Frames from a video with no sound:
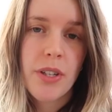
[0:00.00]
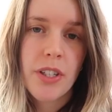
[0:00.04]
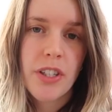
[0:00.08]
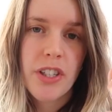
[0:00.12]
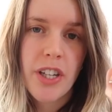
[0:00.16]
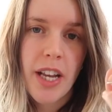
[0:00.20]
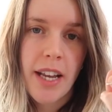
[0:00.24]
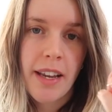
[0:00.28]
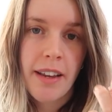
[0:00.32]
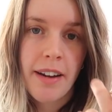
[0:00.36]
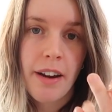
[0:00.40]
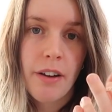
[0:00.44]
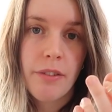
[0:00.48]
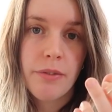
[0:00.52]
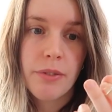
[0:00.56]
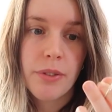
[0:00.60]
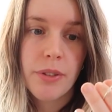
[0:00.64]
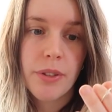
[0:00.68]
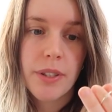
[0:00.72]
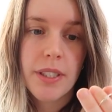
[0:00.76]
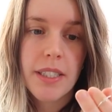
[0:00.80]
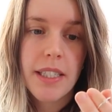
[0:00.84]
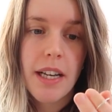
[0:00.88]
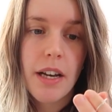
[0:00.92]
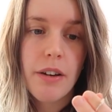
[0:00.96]
you can check it out for
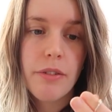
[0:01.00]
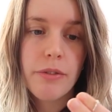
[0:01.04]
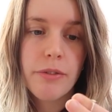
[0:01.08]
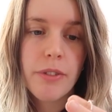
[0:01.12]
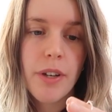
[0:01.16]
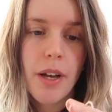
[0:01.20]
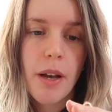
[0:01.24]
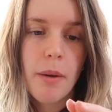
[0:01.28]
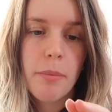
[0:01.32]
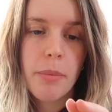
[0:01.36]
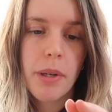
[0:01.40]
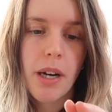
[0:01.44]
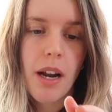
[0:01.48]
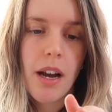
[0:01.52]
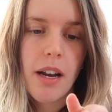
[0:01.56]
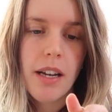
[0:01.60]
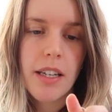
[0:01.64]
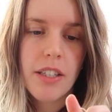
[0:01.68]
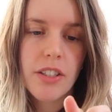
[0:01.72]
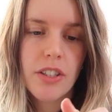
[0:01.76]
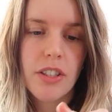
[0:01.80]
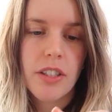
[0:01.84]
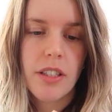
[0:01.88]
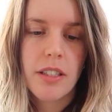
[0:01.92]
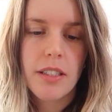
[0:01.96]
yourself, but
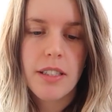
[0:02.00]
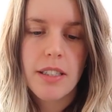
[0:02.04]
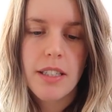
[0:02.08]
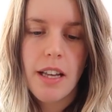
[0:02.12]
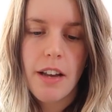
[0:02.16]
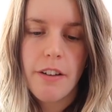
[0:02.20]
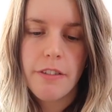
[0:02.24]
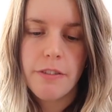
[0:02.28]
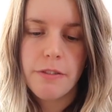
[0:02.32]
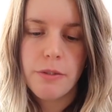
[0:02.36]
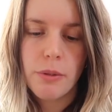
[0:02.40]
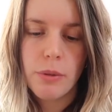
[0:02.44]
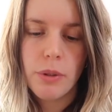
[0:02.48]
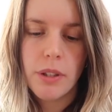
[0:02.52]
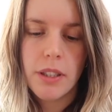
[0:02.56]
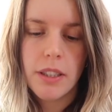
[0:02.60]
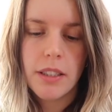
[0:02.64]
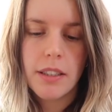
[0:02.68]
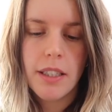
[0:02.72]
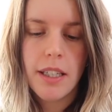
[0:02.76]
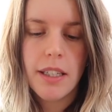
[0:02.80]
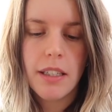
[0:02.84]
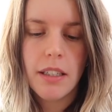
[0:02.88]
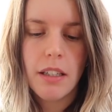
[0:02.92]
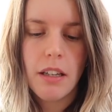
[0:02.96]
I just have
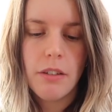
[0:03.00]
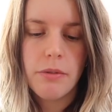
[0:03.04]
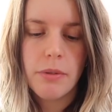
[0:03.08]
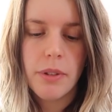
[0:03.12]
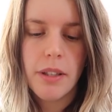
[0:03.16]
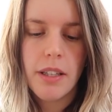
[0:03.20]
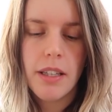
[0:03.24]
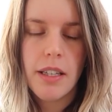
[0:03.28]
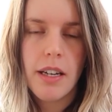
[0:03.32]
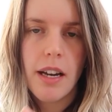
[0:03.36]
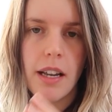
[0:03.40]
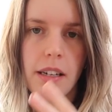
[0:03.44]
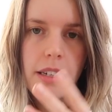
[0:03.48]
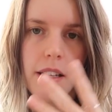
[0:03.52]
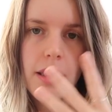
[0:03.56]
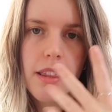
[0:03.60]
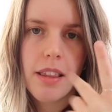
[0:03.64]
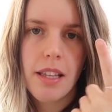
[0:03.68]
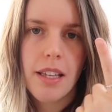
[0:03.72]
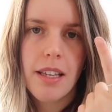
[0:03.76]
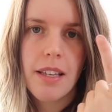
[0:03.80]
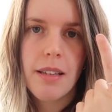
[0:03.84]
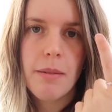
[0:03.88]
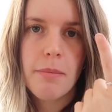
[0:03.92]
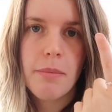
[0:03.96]
fallen in love with it, and I
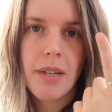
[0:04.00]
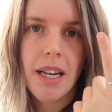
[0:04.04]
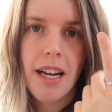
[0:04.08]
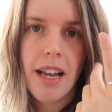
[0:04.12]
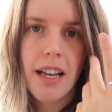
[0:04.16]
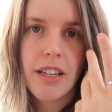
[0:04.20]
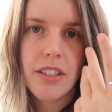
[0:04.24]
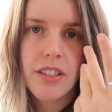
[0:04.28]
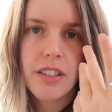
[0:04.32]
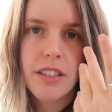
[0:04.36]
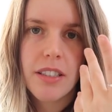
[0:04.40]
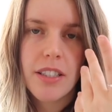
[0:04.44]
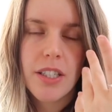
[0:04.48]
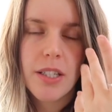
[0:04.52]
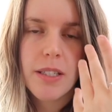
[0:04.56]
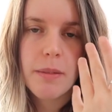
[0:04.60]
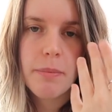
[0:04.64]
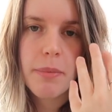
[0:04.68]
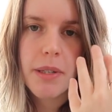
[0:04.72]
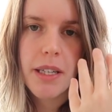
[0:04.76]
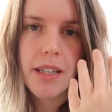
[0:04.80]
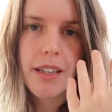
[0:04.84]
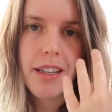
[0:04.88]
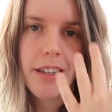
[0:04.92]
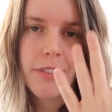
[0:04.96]
think it might actually just
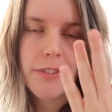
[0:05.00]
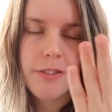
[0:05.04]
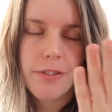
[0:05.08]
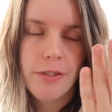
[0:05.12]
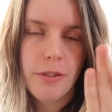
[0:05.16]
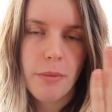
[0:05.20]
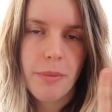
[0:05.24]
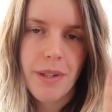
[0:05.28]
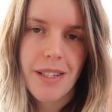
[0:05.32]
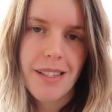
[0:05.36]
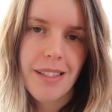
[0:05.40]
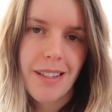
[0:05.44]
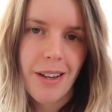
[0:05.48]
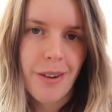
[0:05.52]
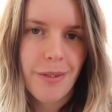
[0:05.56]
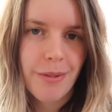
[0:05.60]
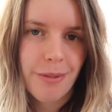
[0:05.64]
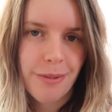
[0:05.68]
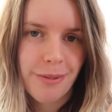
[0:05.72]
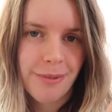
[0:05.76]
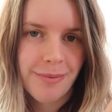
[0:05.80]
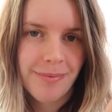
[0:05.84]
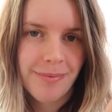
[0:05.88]
be a gift for myself.